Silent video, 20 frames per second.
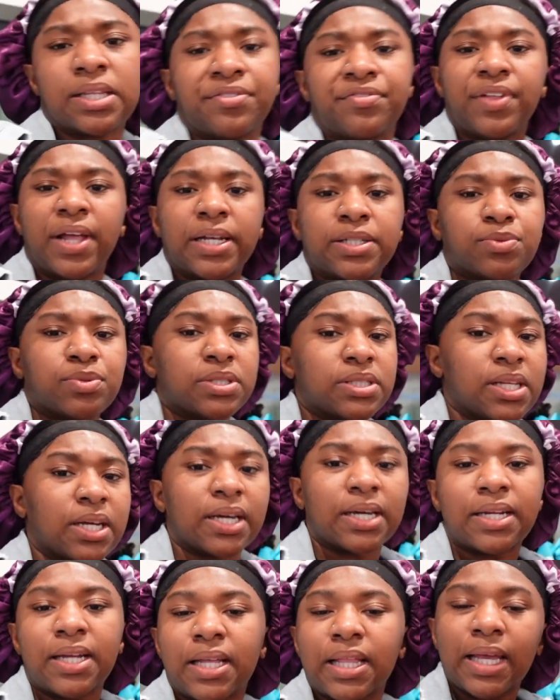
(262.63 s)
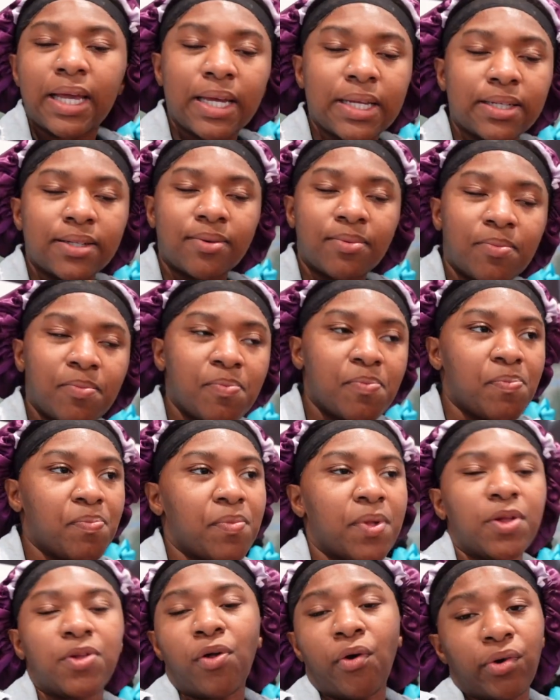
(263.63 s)
the flights were stuck in Atlanta
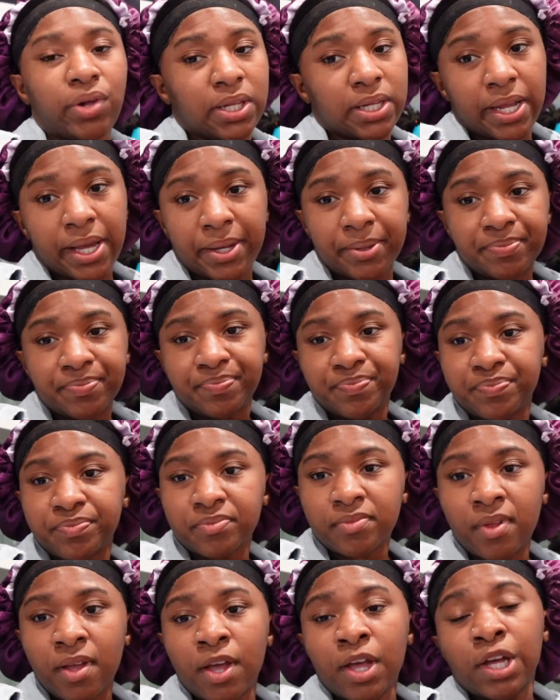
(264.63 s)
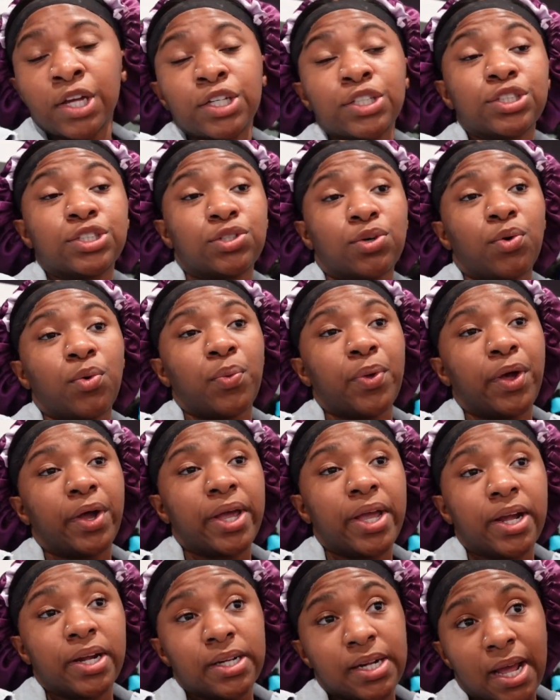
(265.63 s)
and all of that. So we're
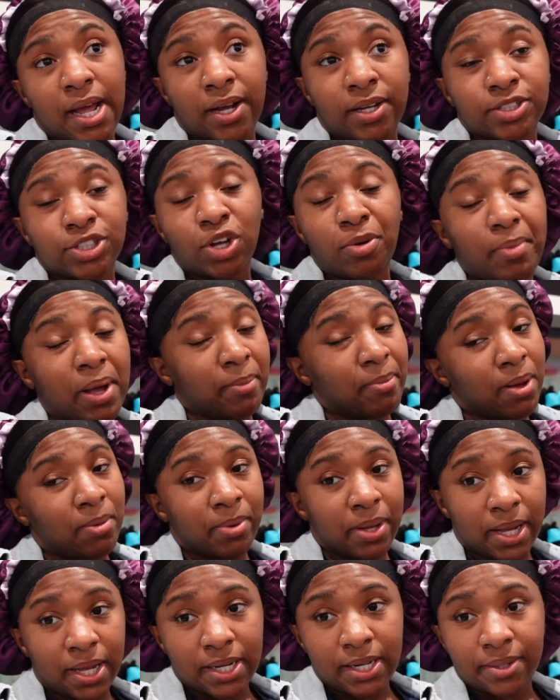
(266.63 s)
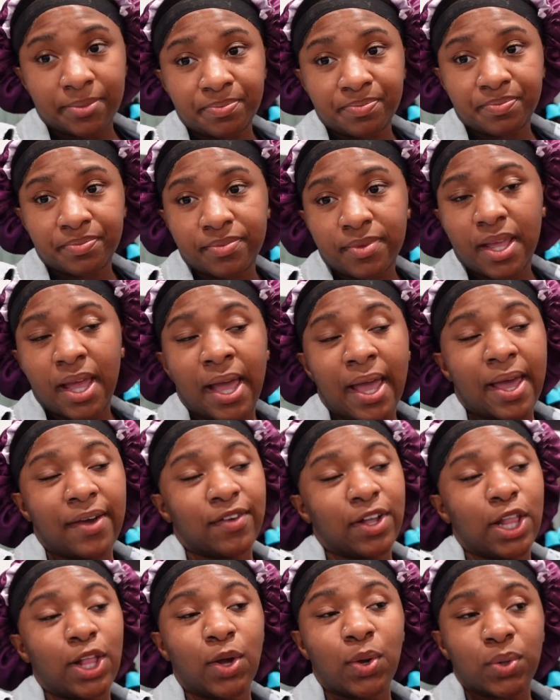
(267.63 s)
here now. Don't mind my bonnet. I have
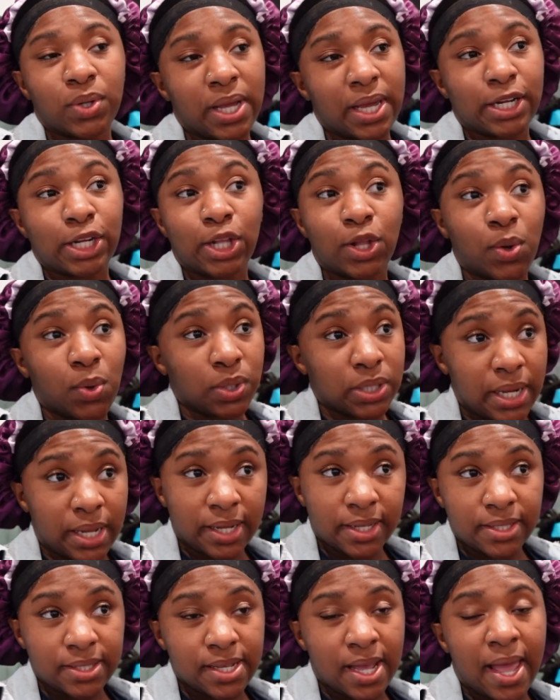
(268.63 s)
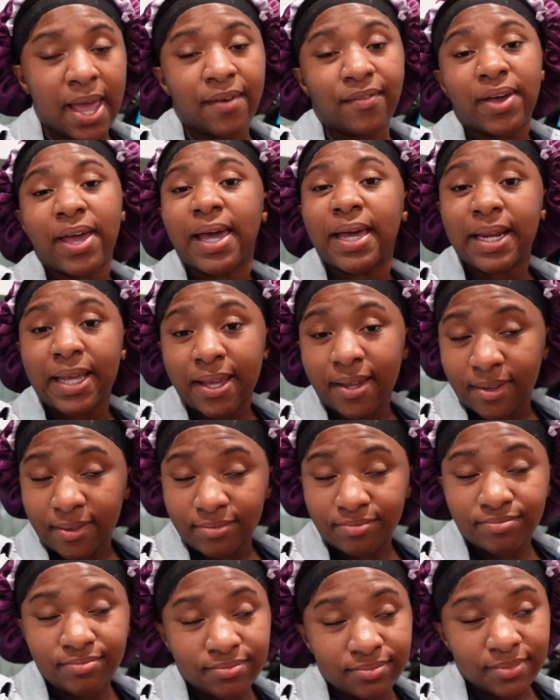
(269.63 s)
had a long night. I have a headache.
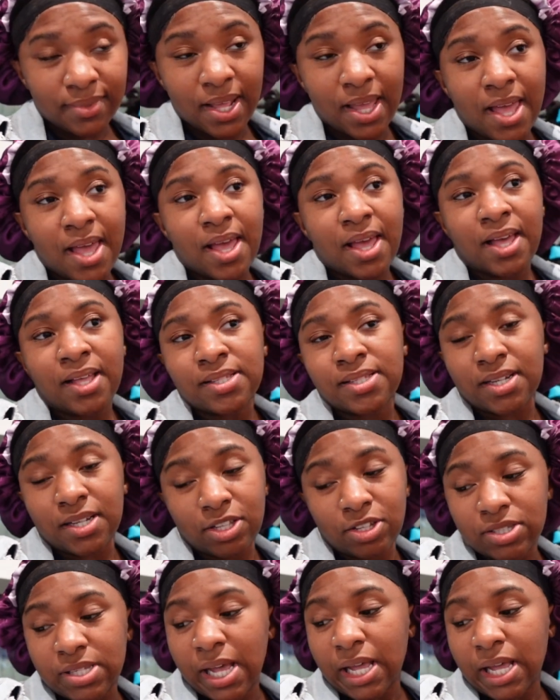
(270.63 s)
Took a little